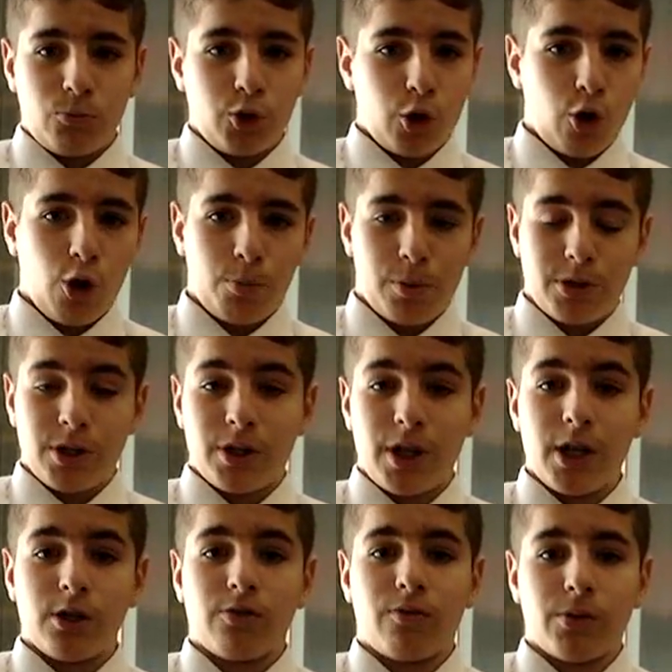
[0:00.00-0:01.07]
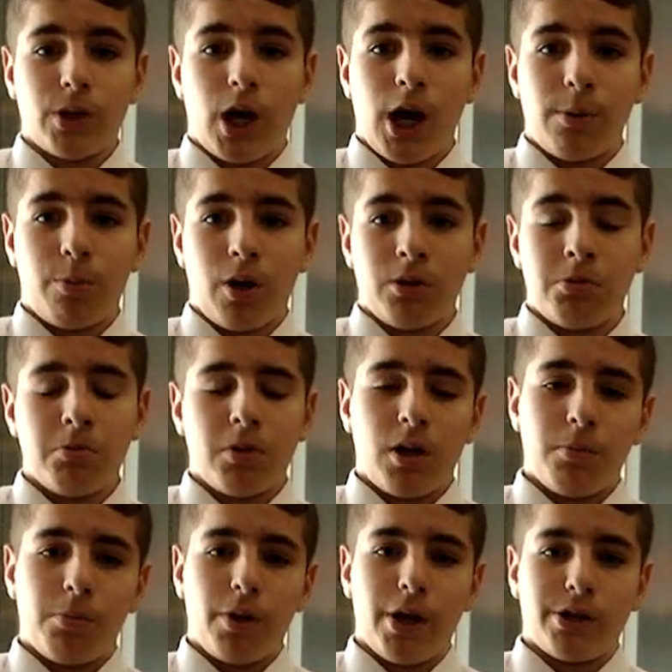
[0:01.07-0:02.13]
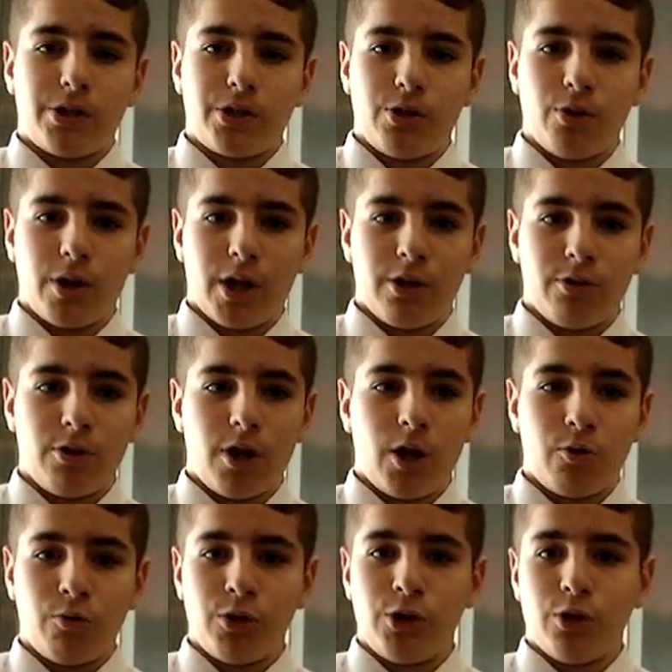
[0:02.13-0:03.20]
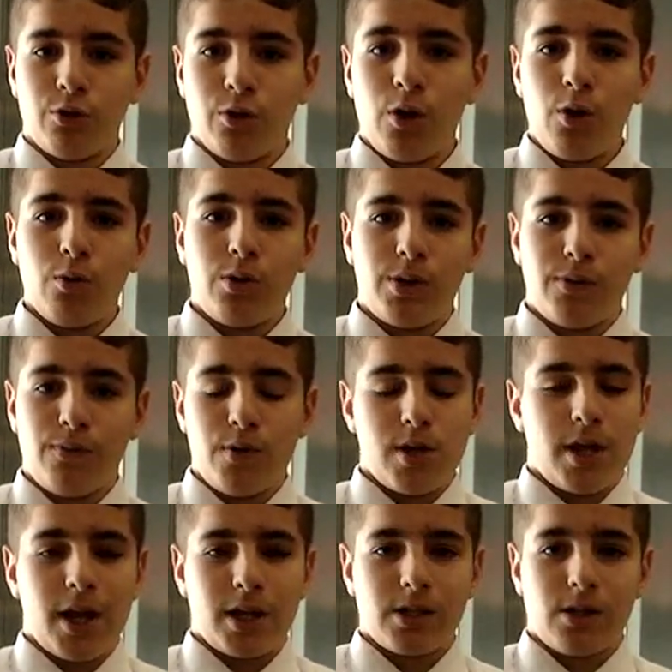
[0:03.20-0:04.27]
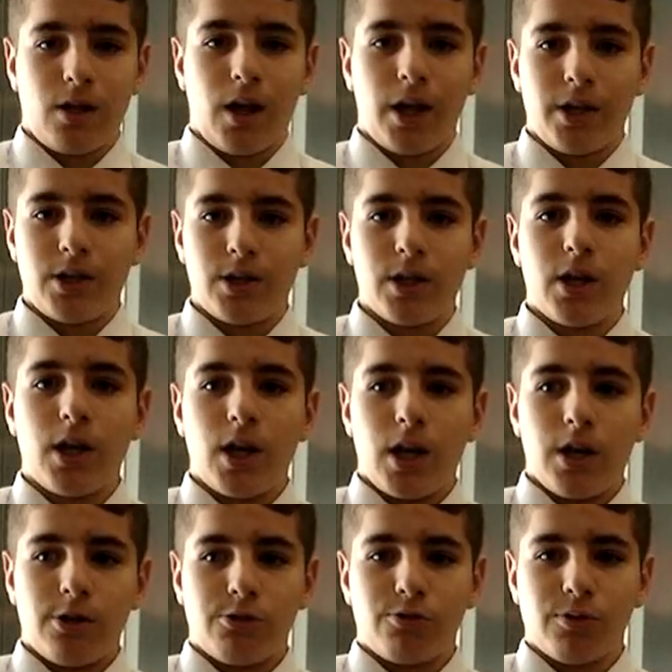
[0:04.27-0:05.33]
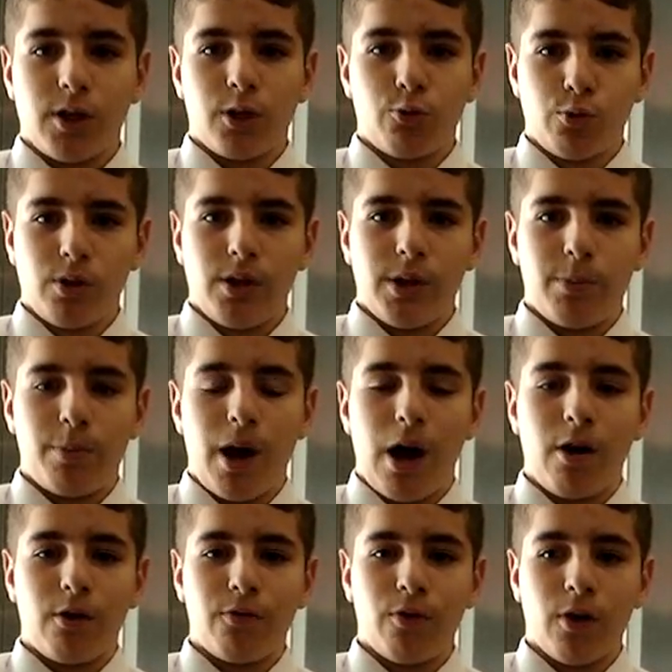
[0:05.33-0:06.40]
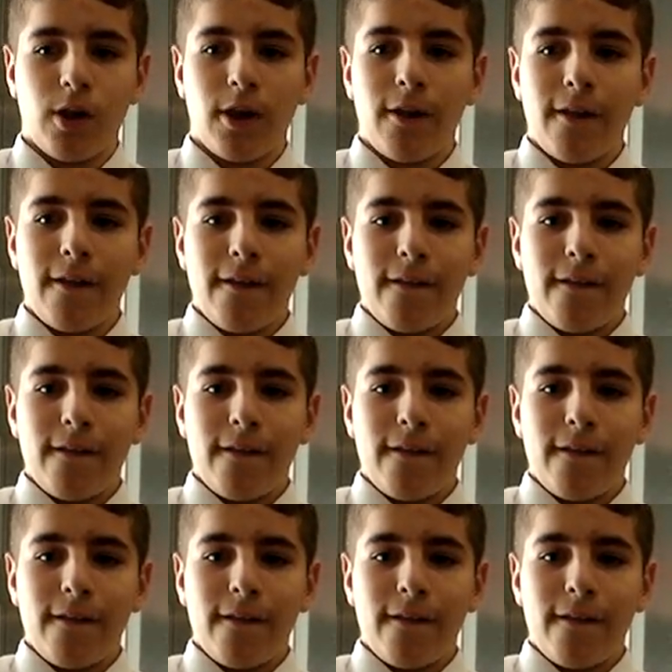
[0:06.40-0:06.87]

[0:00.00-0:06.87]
do your whole presentation on the iPod. And plus, you can read your notes, read the next slides. It's really, really powerful.